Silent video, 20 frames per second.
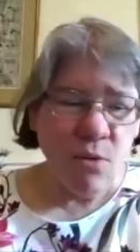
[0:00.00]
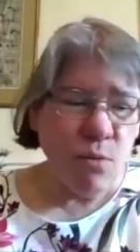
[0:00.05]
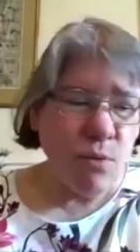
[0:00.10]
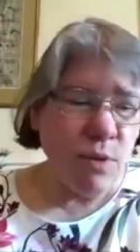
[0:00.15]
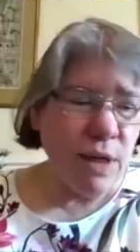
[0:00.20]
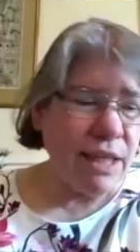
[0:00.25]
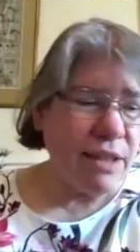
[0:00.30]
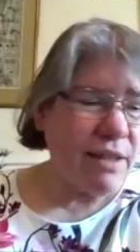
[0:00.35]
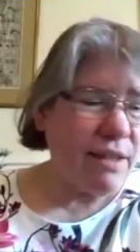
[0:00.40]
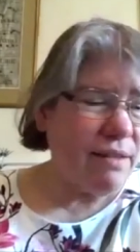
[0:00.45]

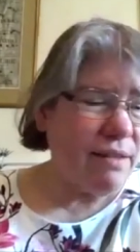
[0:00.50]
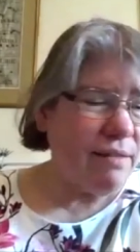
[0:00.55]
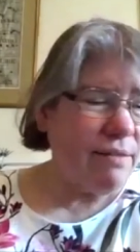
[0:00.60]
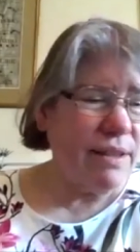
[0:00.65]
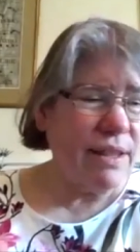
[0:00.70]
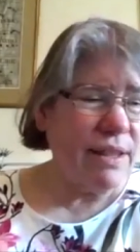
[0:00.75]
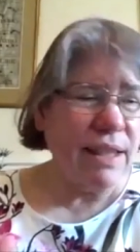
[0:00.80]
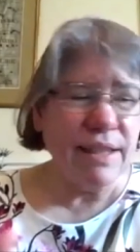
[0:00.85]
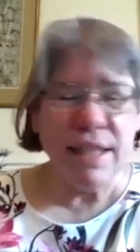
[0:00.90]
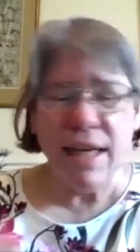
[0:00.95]
With
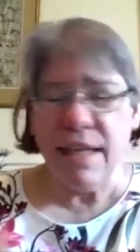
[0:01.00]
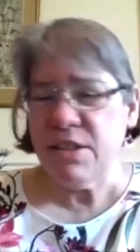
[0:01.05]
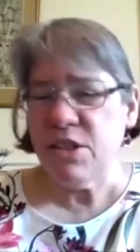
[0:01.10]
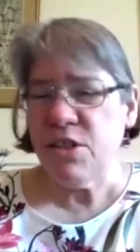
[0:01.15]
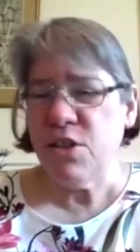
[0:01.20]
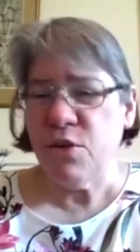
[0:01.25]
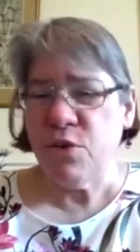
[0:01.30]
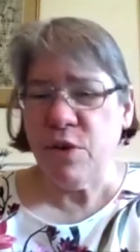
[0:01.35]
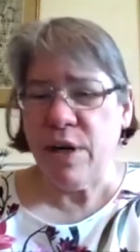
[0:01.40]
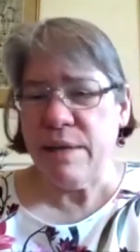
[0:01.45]
a not
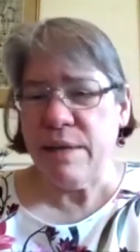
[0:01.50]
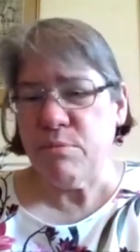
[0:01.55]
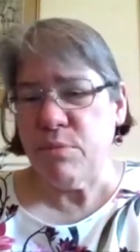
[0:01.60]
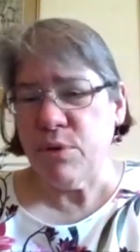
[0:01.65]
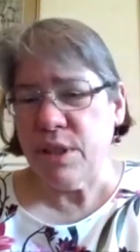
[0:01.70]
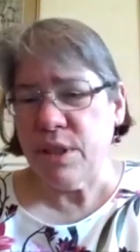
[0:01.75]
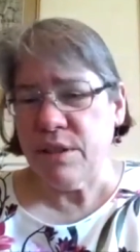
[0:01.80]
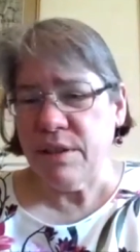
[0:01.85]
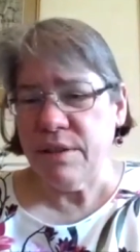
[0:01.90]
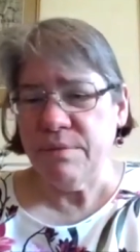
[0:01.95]
so great
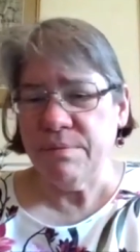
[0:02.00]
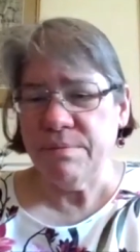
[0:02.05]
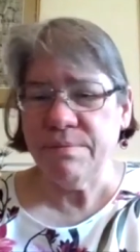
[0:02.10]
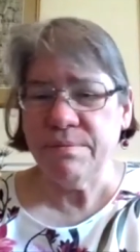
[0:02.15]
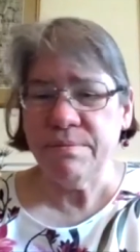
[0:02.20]
book,